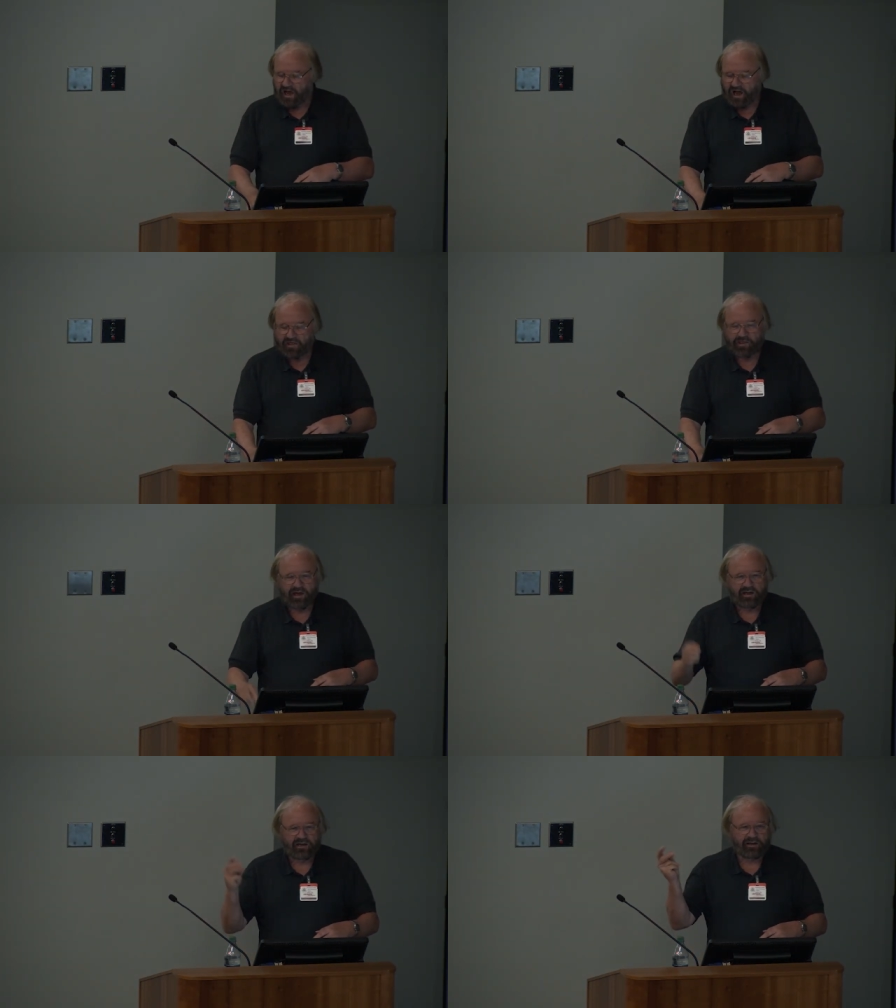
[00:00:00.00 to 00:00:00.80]
And
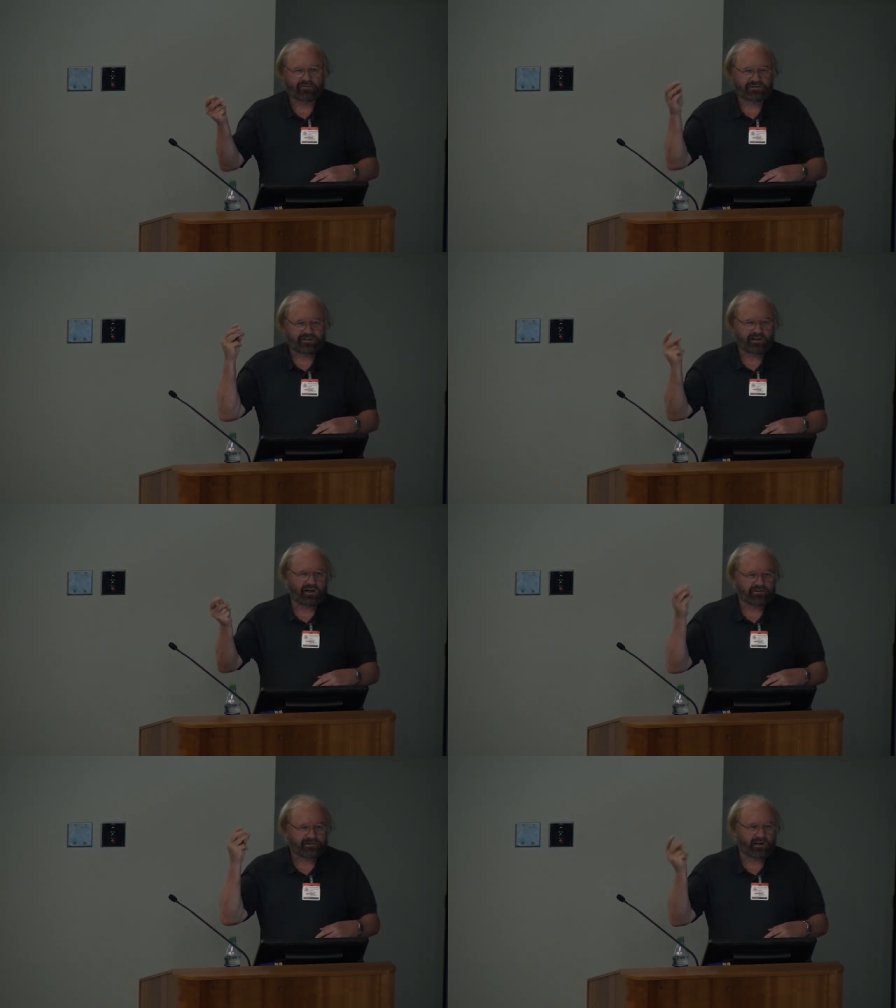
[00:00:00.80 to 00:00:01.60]
they give us the
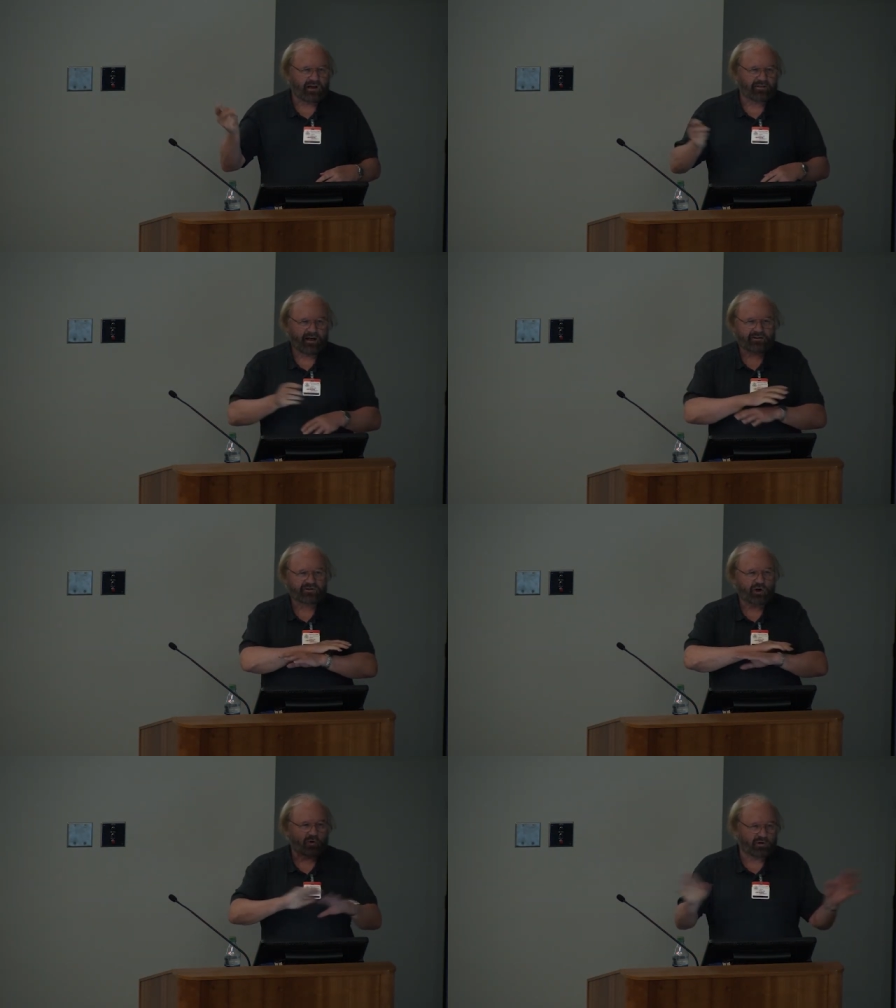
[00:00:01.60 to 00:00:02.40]
answer like
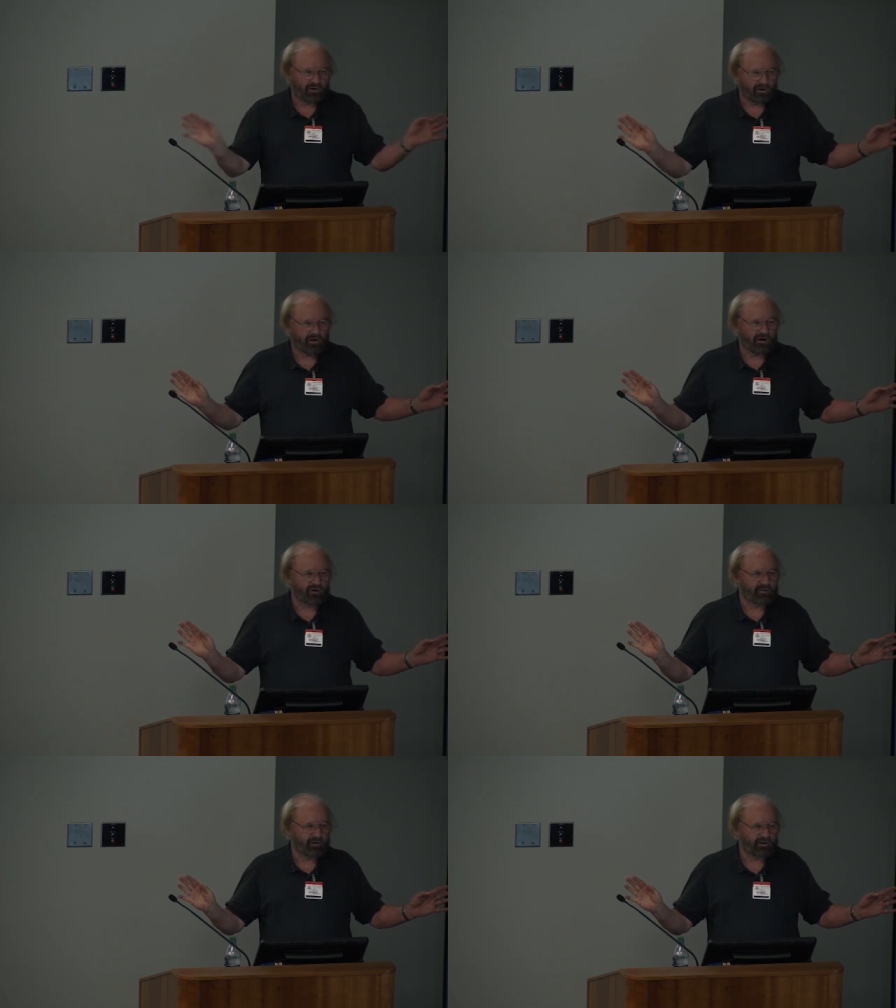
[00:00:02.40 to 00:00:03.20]
that. Total
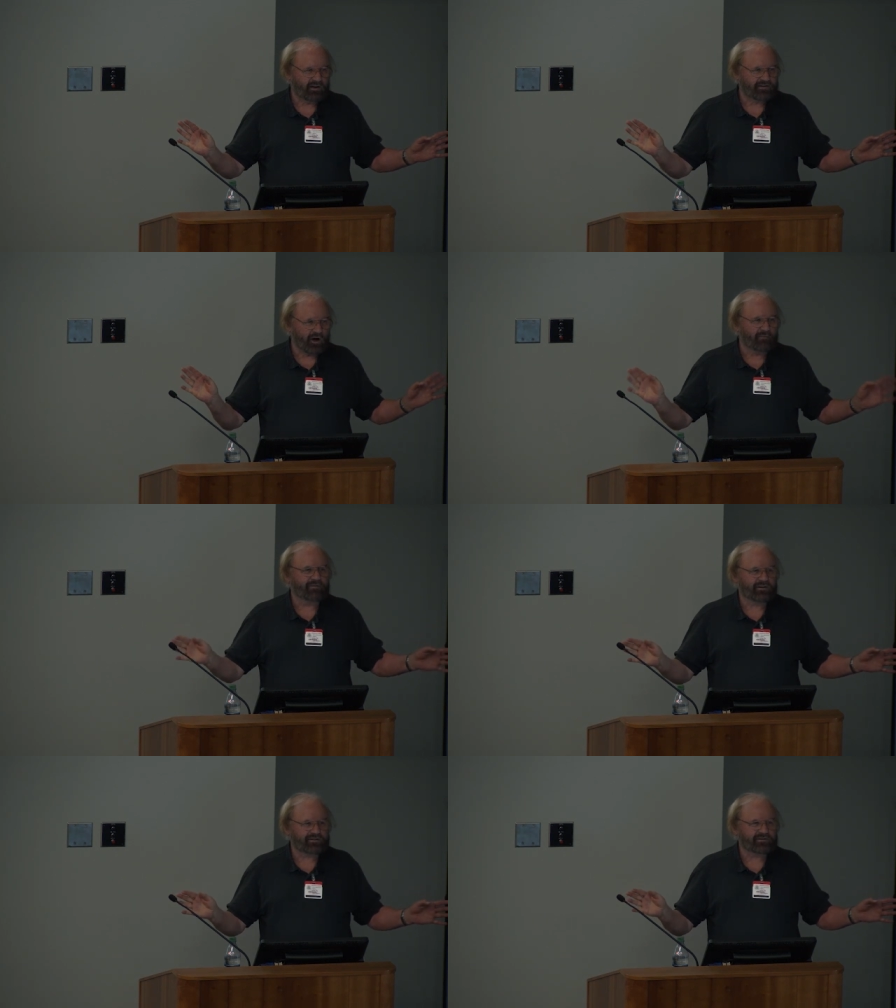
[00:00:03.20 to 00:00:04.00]
agreement. It's
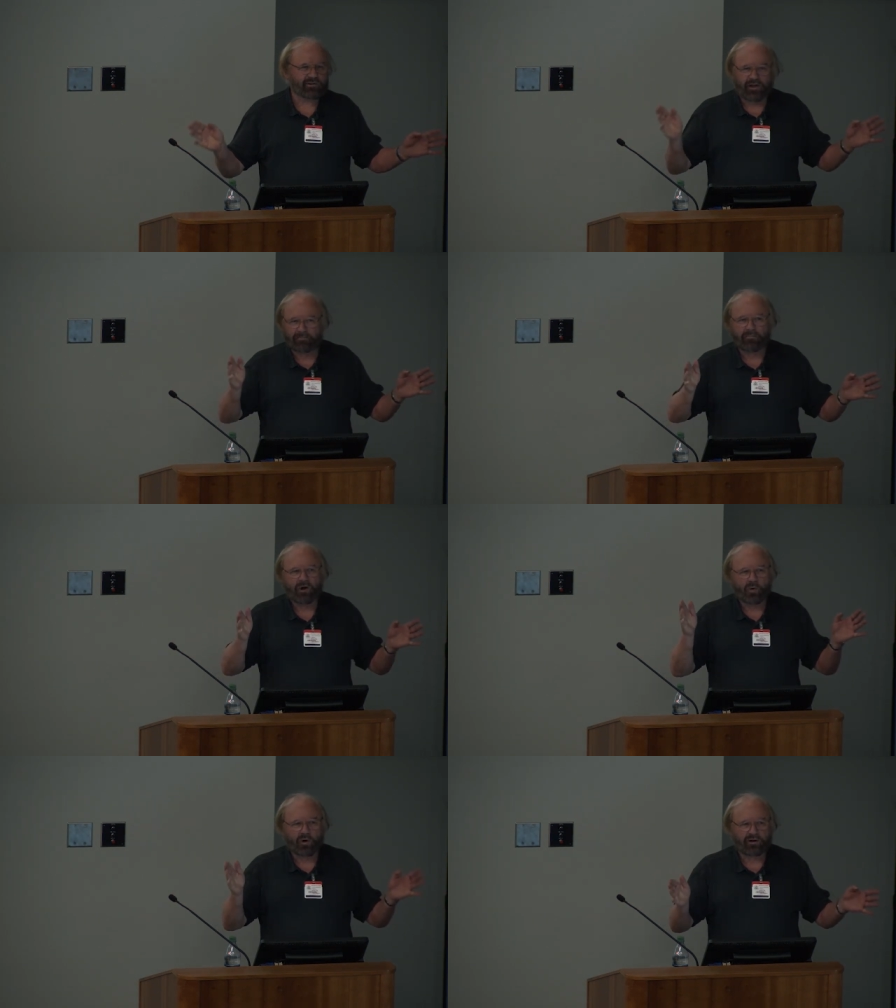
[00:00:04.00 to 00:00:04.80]
obvious to them
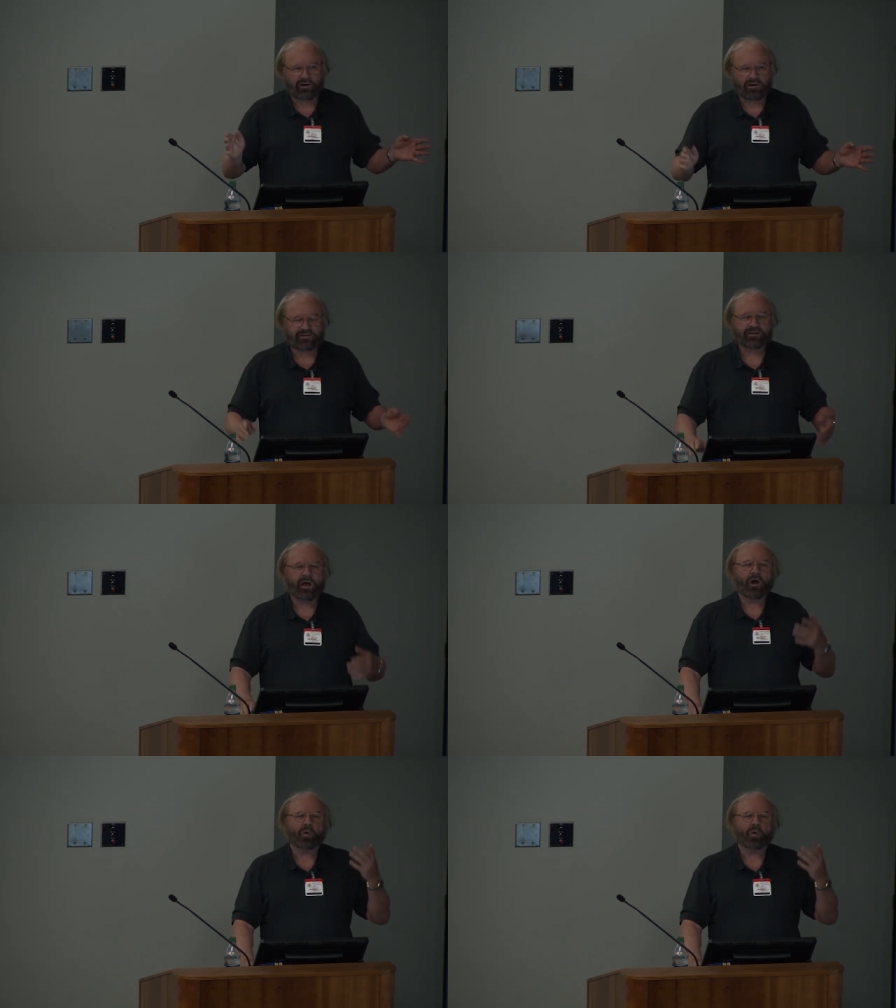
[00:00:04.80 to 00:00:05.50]
what it is.